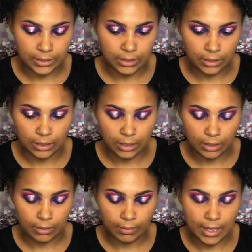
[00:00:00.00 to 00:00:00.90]
the
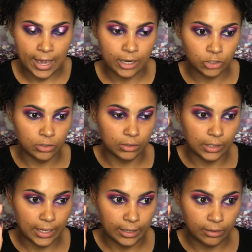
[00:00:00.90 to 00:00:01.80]
actual
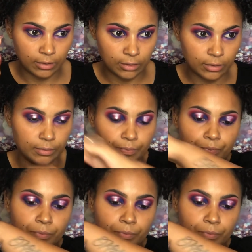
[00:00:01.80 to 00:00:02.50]
liner,